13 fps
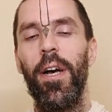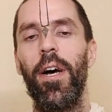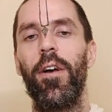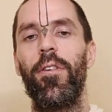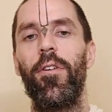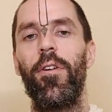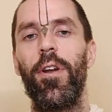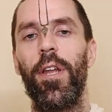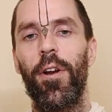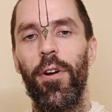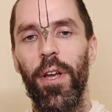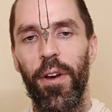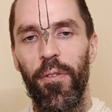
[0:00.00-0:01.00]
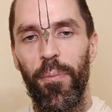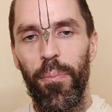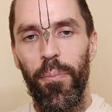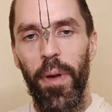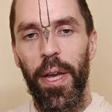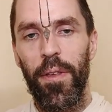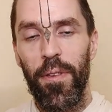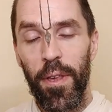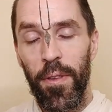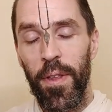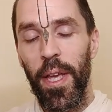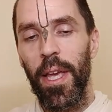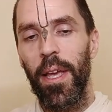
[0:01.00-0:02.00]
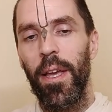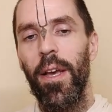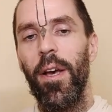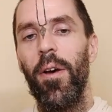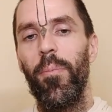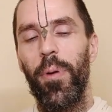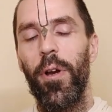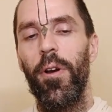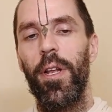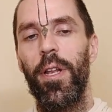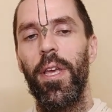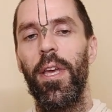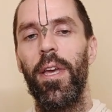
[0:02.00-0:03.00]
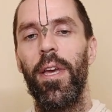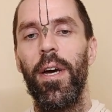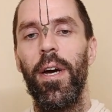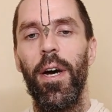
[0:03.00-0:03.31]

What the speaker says: a certain degree of existing purity